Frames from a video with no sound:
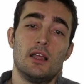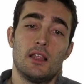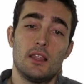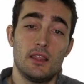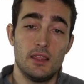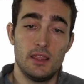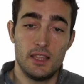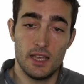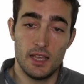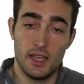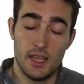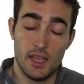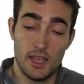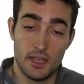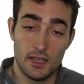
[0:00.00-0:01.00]

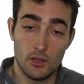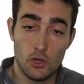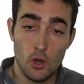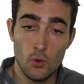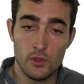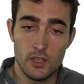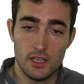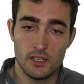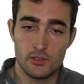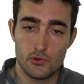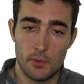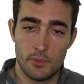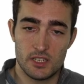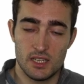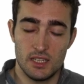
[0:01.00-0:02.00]
The encoding is
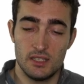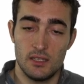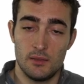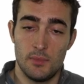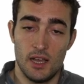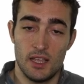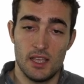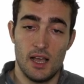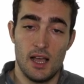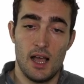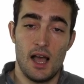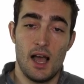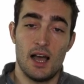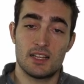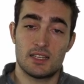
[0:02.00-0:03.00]
represented by
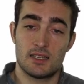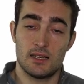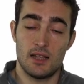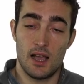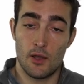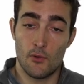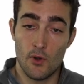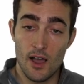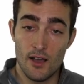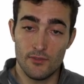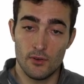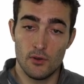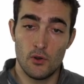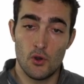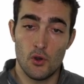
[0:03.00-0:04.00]
as a graph
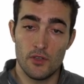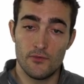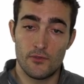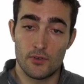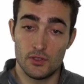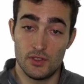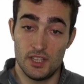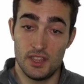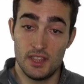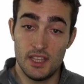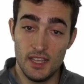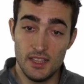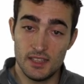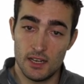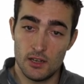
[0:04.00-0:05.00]
going from the
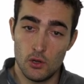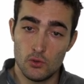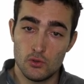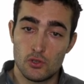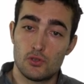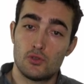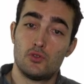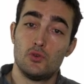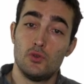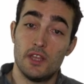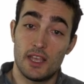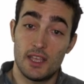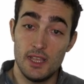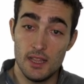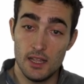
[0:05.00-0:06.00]
data nodes to the
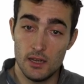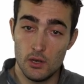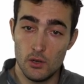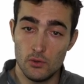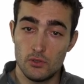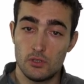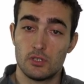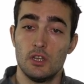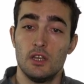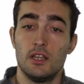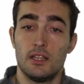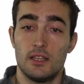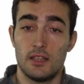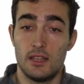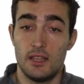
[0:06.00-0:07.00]
hidden nodes.
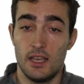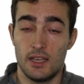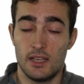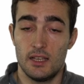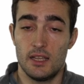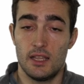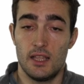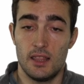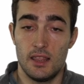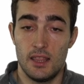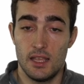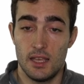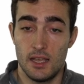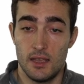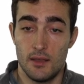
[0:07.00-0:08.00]
Then
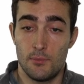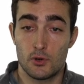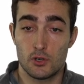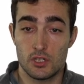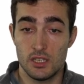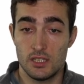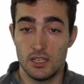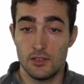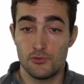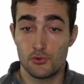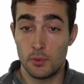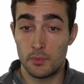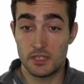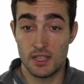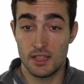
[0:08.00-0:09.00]
the processing is
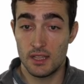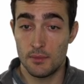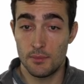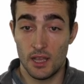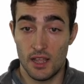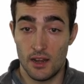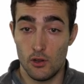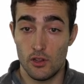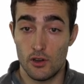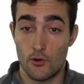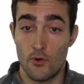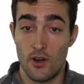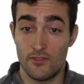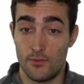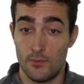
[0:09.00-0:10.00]
represented by another
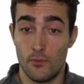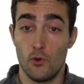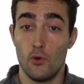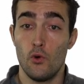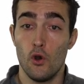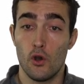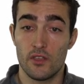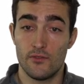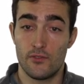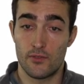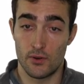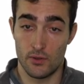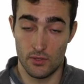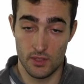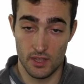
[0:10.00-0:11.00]
graph going
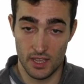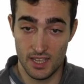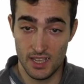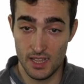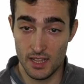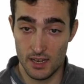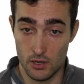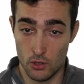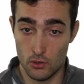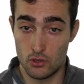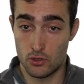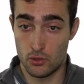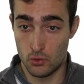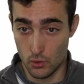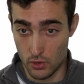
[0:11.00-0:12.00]
from the hidden
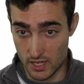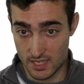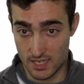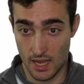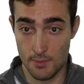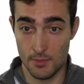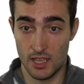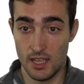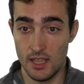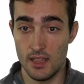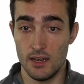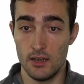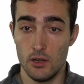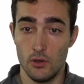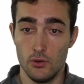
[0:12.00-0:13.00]
nodes to the same
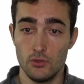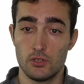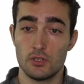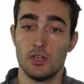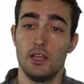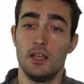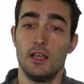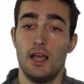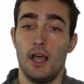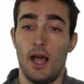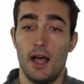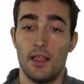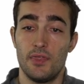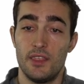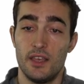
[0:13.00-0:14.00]
hidden nodes.
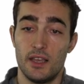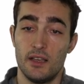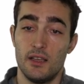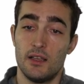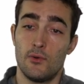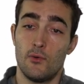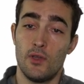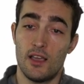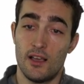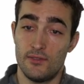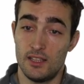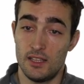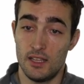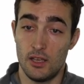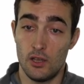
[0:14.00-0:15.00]
And then we have
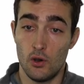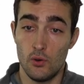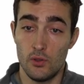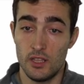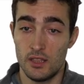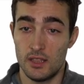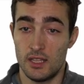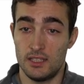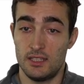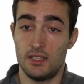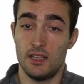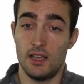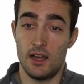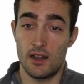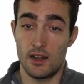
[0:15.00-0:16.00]
the decoding
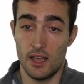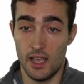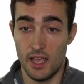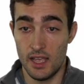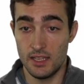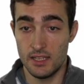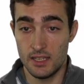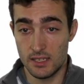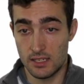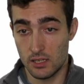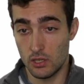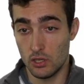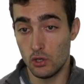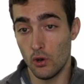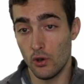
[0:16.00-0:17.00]
that are edges
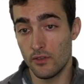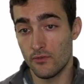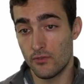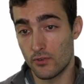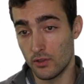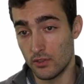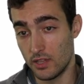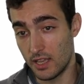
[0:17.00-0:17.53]
going from the